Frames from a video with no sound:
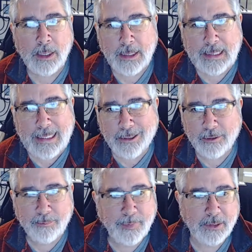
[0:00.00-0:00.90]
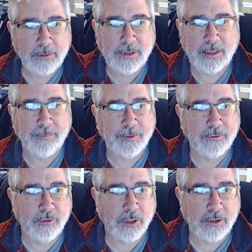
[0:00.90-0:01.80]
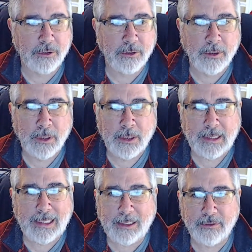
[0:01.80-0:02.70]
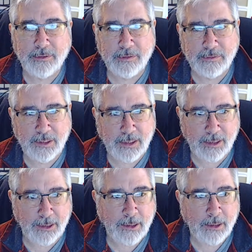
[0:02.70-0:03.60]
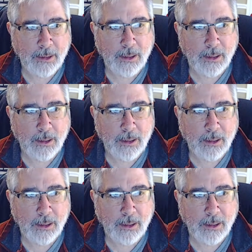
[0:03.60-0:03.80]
He could build infrastructure into the city.